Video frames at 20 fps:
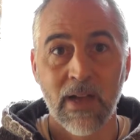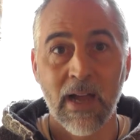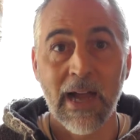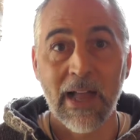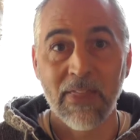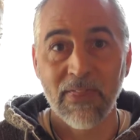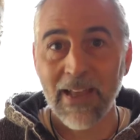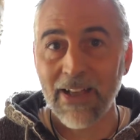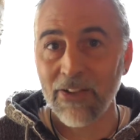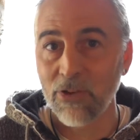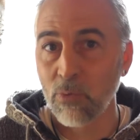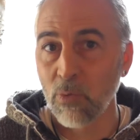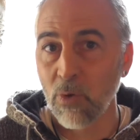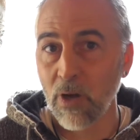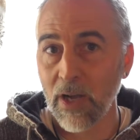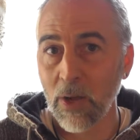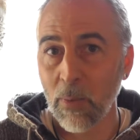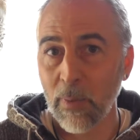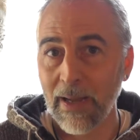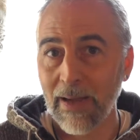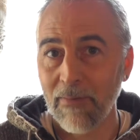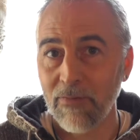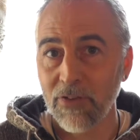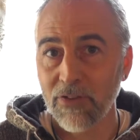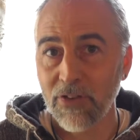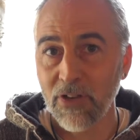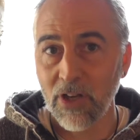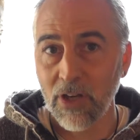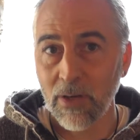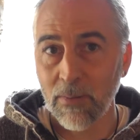And that's why we have the
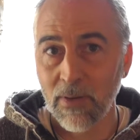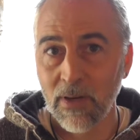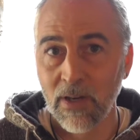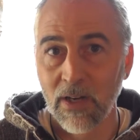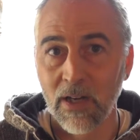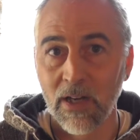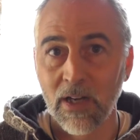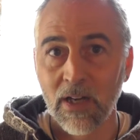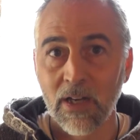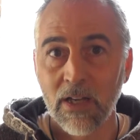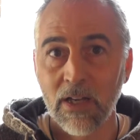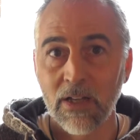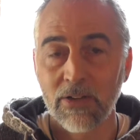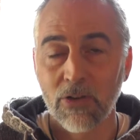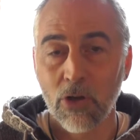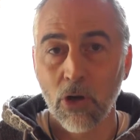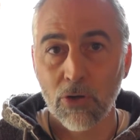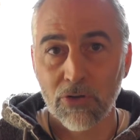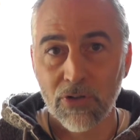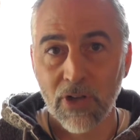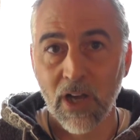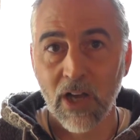term God